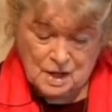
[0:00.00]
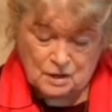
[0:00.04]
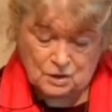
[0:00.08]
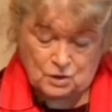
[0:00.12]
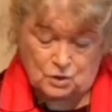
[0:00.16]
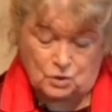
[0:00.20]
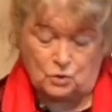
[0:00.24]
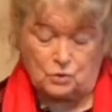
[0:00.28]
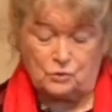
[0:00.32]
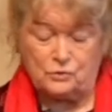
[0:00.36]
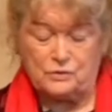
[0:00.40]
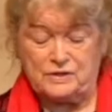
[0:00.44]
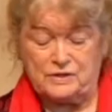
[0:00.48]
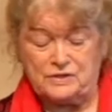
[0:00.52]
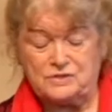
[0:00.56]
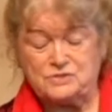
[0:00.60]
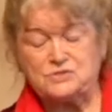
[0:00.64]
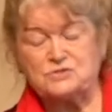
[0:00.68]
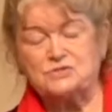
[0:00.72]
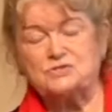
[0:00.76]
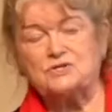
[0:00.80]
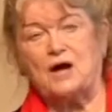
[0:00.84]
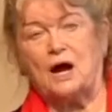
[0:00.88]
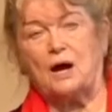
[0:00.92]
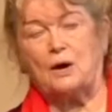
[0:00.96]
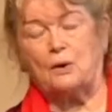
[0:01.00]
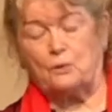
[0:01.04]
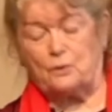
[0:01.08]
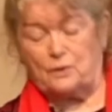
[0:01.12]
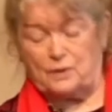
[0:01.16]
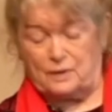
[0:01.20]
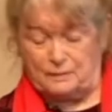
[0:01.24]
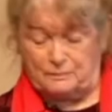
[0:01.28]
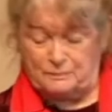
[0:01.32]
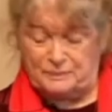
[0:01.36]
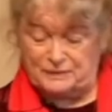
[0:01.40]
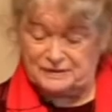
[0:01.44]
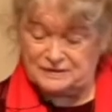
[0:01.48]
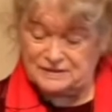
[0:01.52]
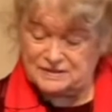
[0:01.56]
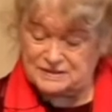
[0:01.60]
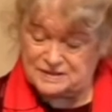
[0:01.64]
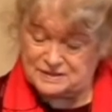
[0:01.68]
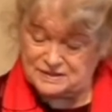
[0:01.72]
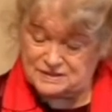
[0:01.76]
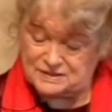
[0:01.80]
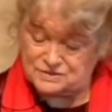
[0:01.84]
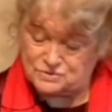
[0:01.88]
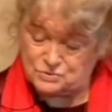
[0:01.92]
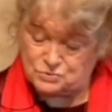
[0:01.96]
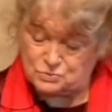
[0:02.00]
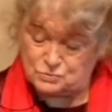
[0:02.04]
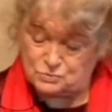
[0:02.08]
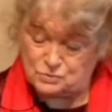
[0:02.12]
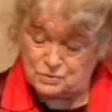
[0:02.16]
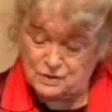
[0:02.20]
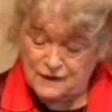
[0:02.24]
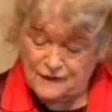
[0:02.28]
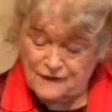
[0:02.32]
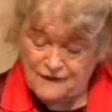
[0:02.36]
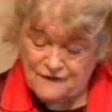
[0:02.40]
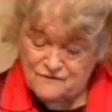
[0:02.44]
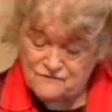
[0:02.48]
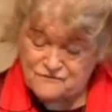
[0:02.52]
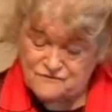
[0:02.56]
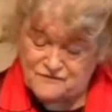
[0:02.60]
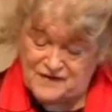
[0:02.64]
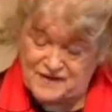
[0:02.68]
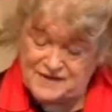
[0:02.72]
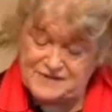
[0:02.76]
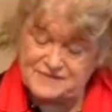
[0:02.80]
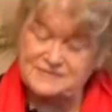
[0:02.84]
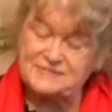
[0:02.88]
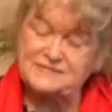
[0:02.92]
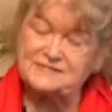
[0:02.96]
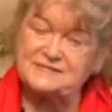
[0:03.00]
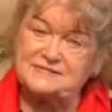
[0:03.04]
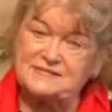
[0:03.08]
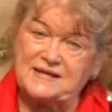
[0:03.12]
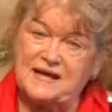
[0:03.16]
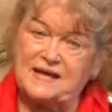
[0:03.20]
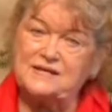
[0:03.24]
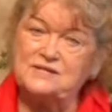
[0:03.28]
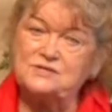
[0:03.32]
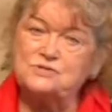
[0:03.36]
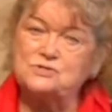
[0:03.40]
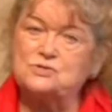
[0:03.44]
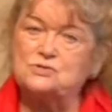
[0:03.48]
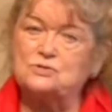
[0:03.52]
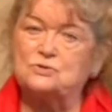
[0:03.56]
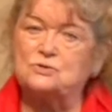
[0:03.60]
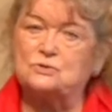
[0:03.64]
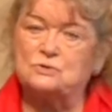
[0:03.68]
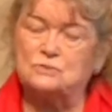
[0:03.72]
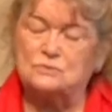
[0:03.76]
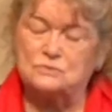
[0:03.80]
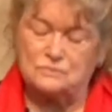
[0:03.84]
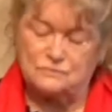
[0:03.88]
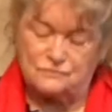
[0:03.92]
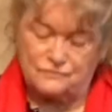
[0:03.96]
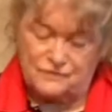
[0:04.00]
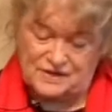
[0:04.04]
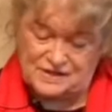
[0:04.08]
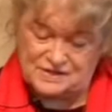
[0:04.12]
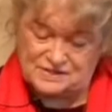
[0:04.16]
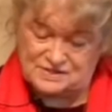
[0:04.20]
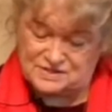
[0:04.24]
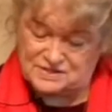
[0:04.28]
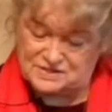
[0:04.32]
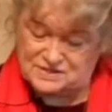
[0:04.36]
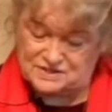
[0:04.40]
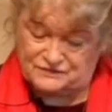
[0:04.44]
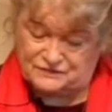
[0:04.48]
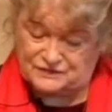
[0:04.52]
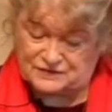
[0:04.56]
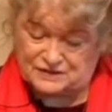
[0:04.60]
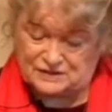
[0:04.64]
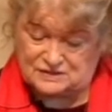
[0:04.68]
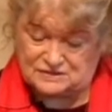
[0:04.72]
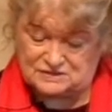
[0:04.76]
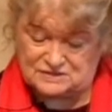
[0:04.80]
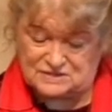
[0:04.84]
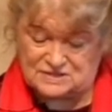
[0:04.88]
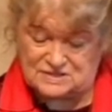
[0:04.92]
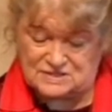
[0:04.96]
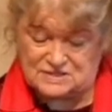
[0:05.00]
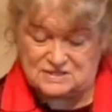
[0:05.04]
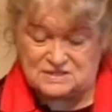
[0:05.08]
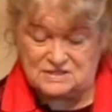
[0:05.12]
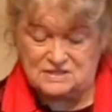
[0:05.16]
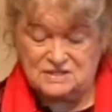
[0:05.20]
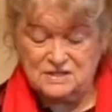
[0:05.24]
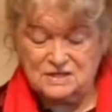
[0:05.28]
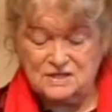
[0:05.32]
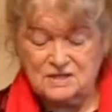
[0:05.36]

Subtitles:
Courage is our ability to face danger, face difficulty,